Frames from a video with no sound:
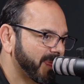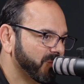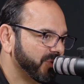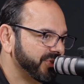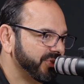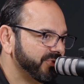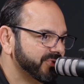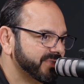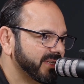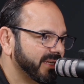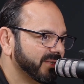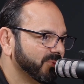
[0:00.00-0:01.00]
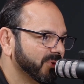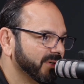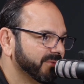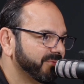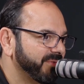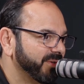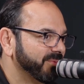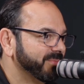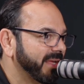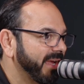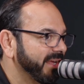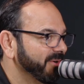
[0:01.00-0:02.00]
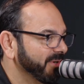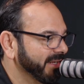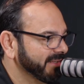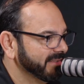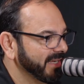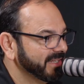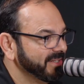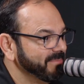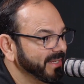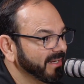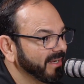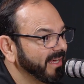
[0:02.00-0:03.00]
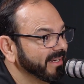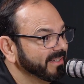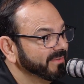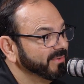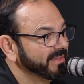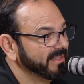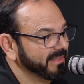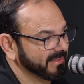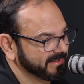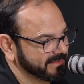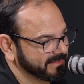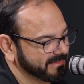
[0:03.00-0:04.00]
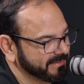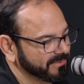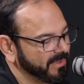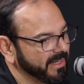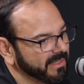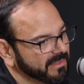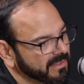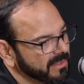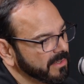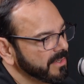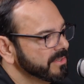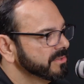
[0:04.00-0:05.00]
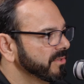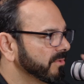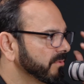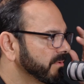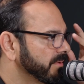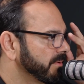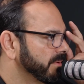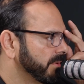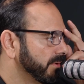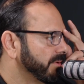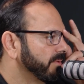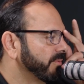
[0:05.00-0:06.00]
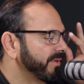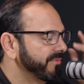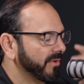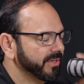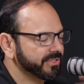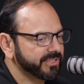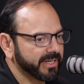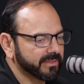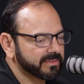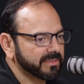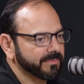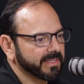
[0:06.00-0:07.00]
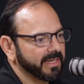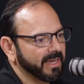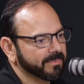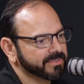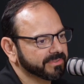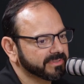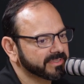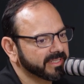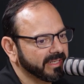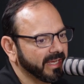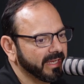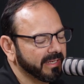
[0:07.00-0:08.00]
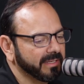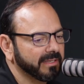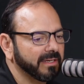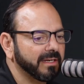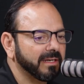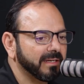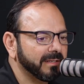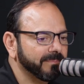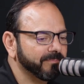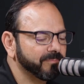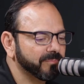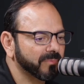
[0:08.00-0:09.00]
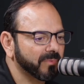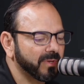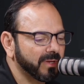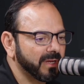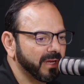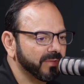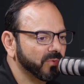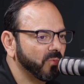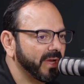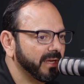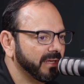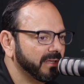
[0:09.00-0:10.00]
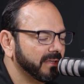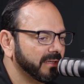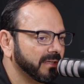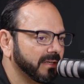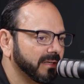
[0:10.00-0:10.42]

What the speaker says: when you say the word film catering, that could mean a lot of different things, right? So we've already shared some of the options today, and the way